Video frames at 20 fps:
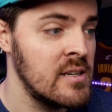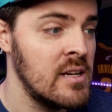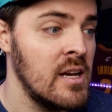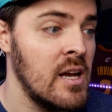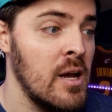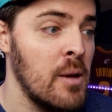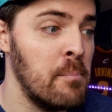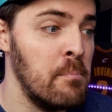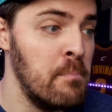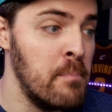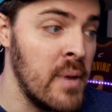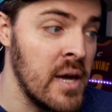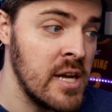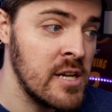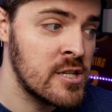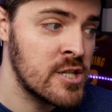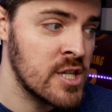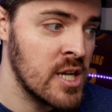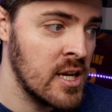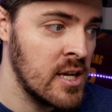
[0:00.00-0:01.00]
may
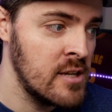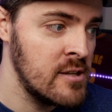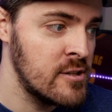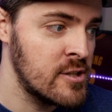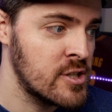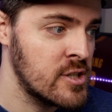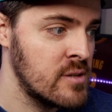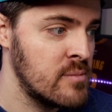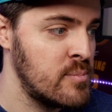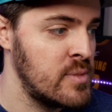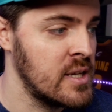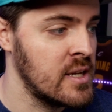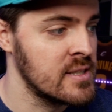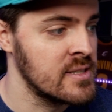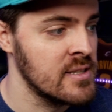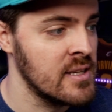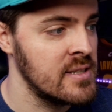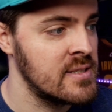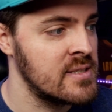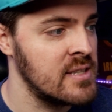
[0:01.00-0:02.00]
change because,
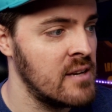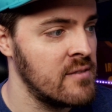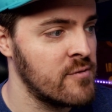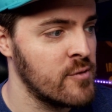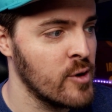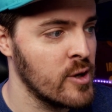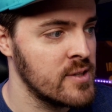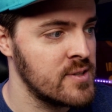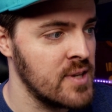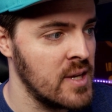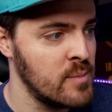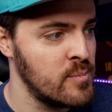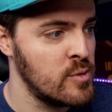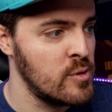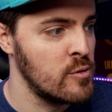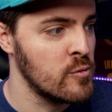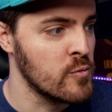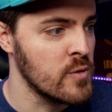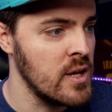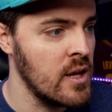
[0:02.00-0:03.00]
let's say, for example,
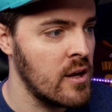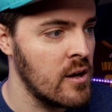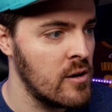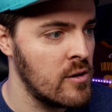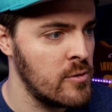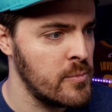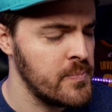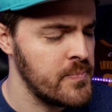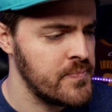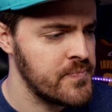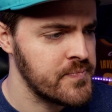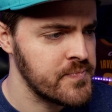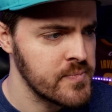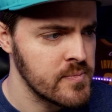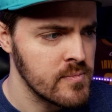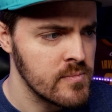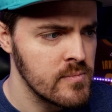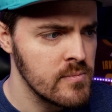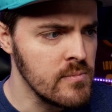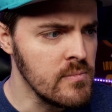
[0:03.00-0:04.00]
Rico
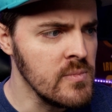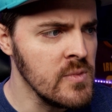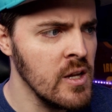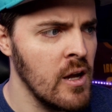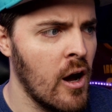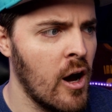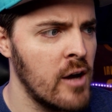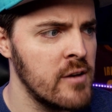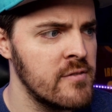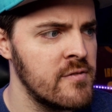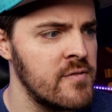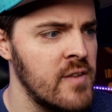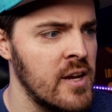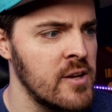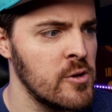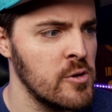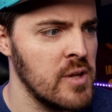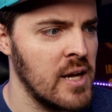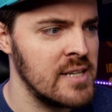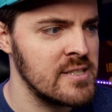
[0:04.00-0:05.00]
on
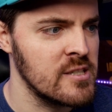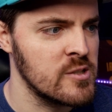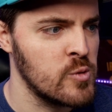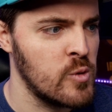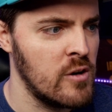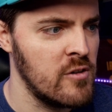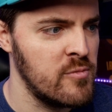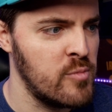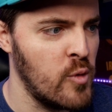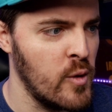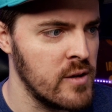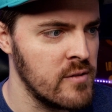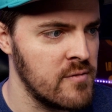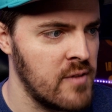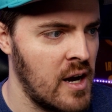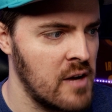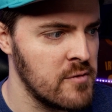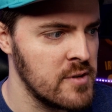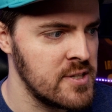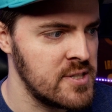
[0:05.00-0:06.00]
FanDuel has a
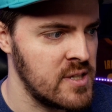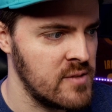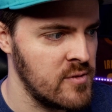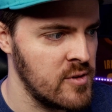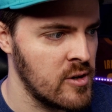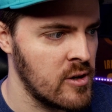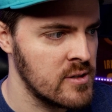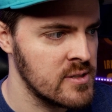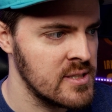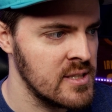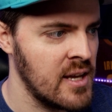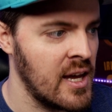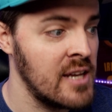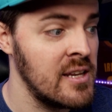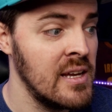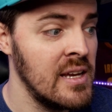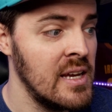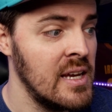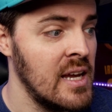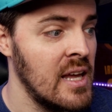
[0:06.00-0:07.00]
12.5 receiving yards line.
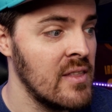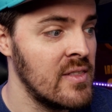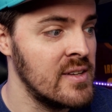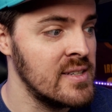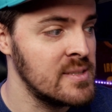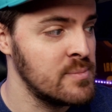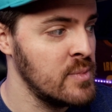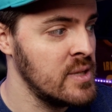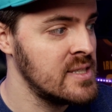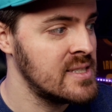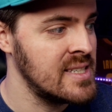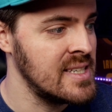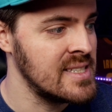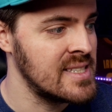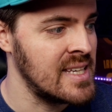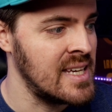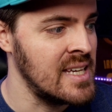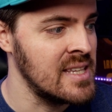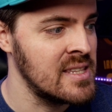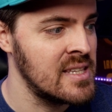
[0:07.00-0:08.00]
This means he's
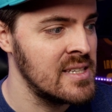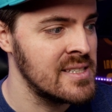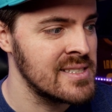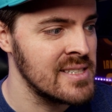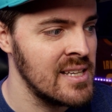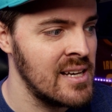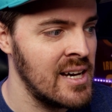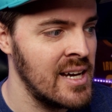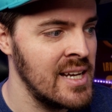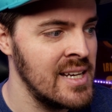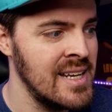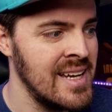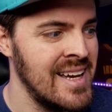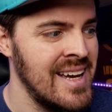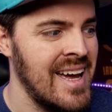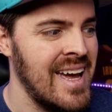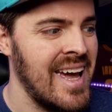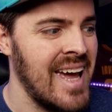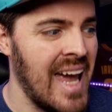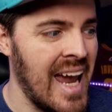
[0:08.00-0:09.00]
hit this line
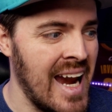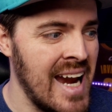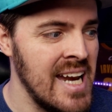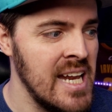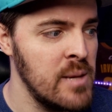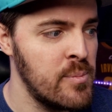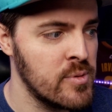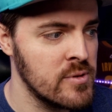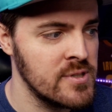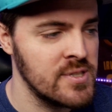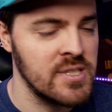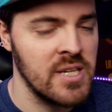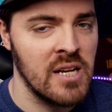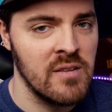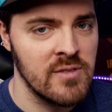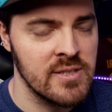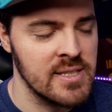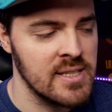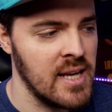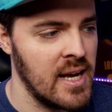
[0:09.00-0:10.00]
80% of
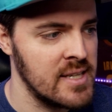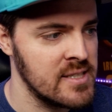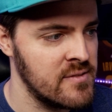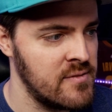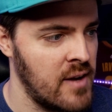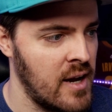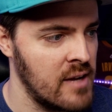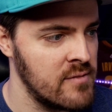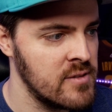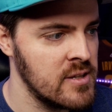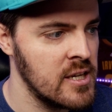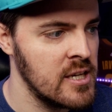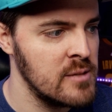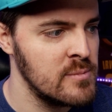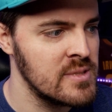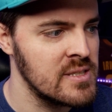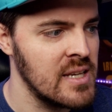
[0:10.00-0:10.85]
his last 5 games,